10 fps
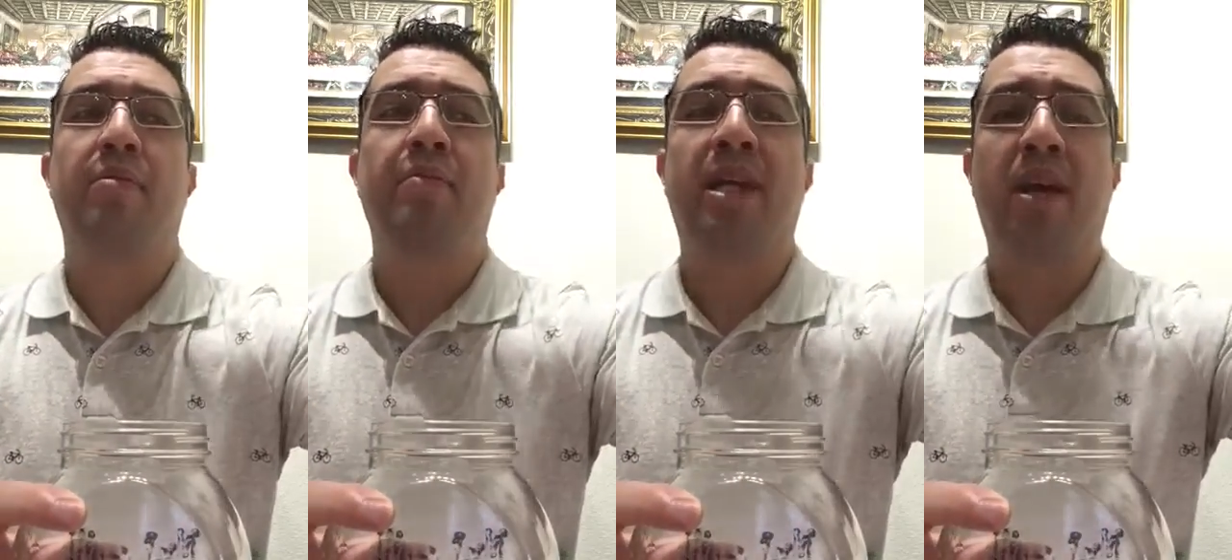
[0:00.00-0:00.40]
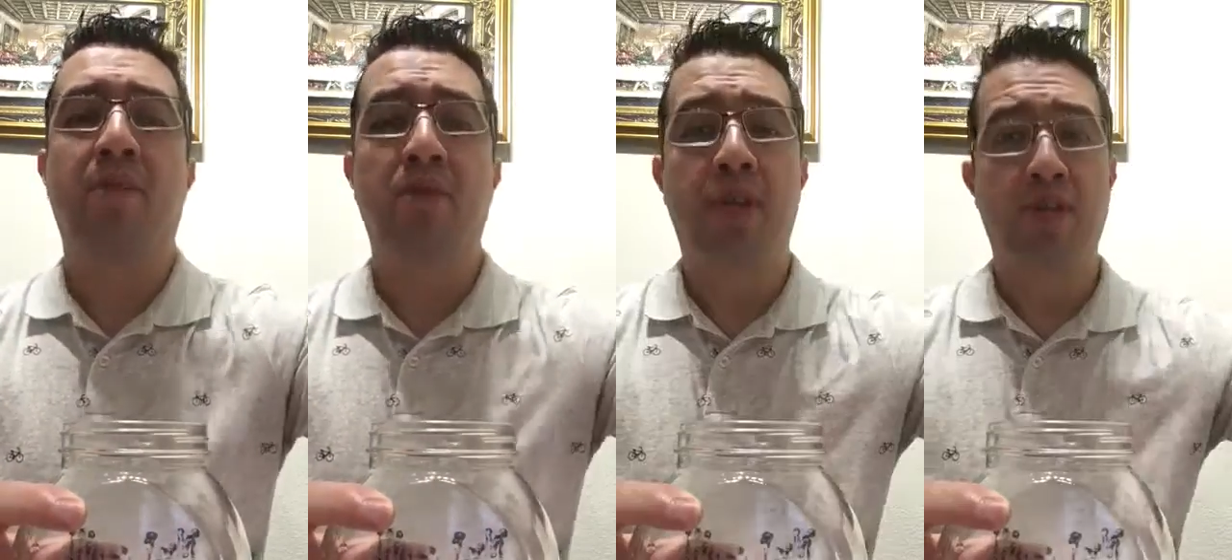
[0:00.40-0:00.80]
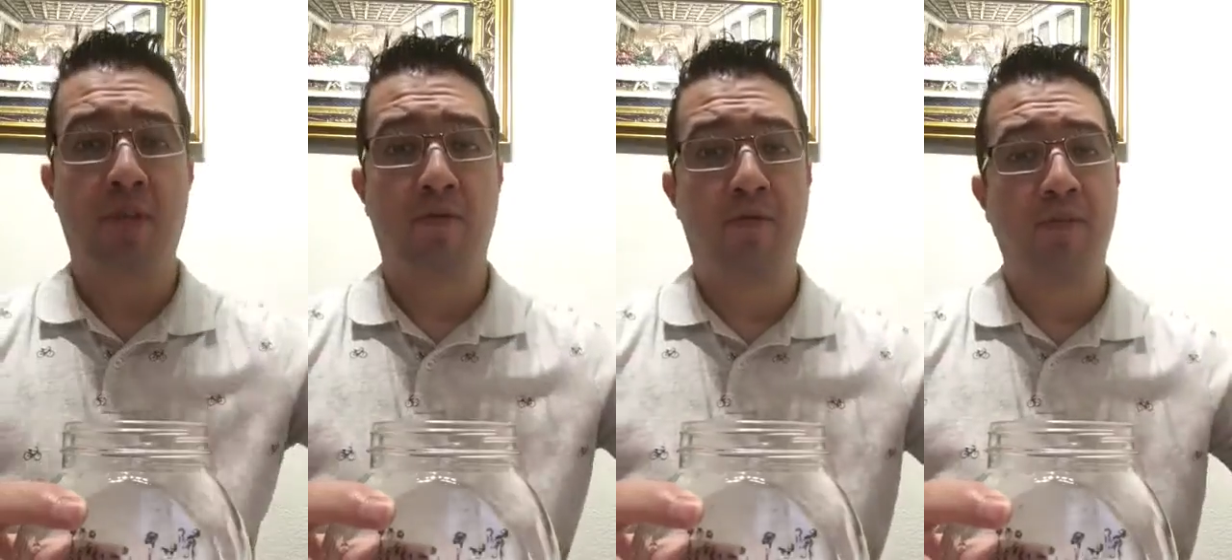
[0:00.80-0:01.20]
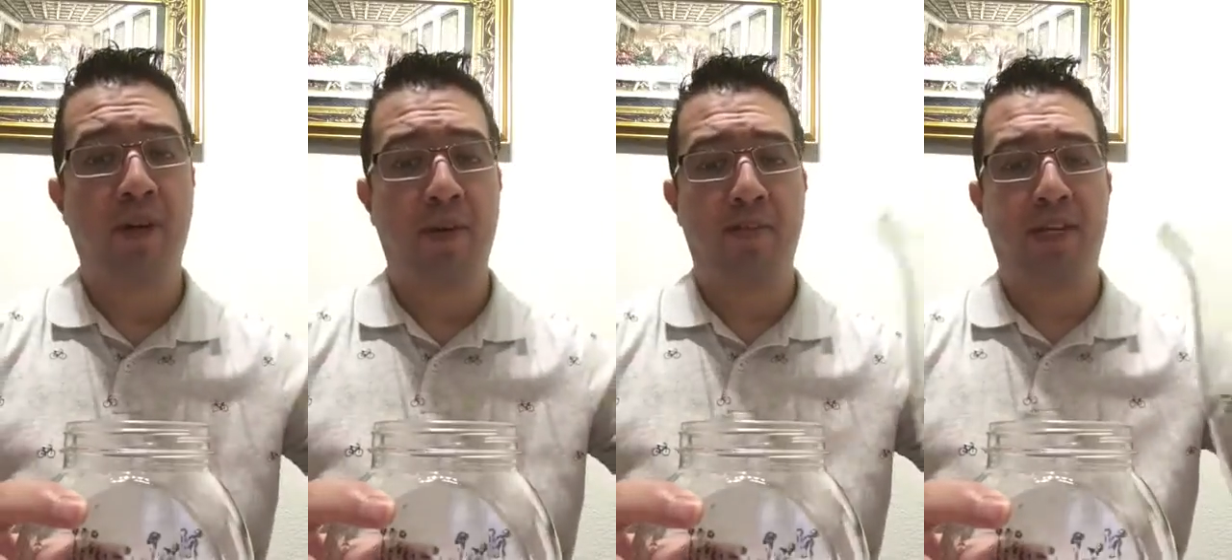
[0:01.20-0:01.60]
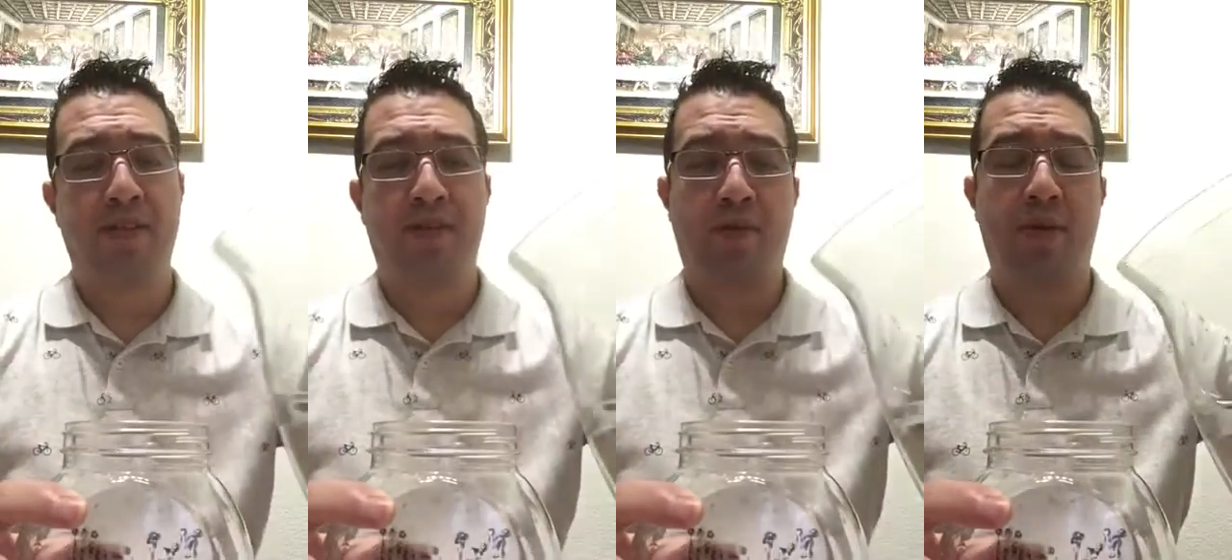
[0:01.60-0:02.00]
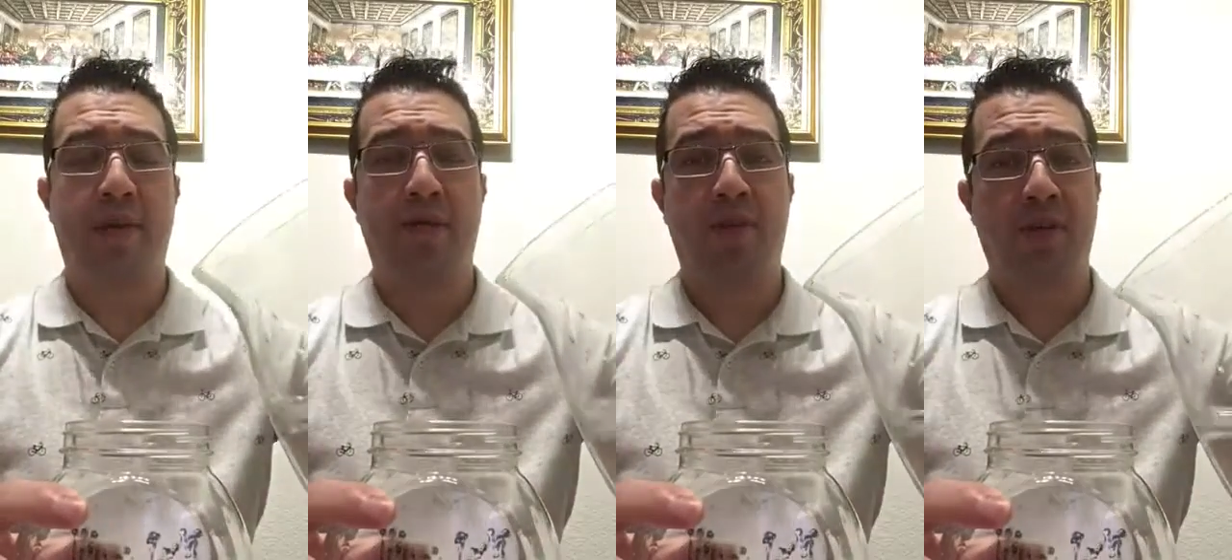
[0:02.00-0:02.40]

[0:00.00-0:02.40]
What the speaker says: Be careful not to overflow it because you want to be able